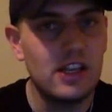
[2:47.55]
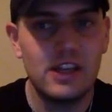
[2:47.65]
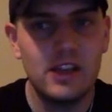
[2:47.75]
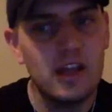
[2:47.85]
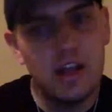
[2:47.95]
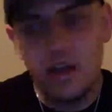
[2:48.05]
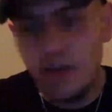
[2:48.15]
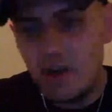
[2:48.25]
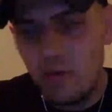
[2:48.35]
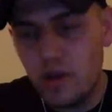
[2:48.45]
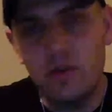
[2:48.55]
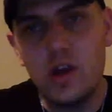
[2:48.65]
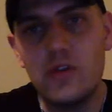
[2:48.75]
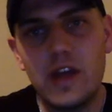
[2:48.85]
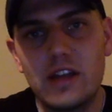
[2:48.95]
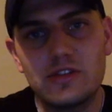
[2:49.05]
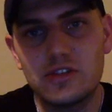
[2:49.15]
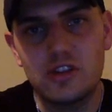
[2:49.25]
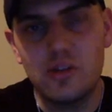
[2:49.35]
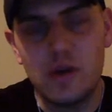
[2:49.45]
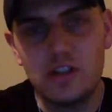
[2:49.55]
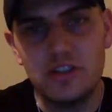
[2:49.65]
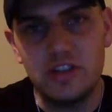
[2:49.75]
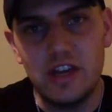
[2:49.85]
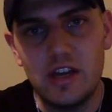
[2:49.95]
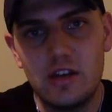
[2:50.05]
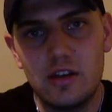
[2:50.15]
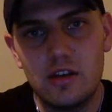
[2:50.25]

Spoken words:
And we don't know the answer to the question yet.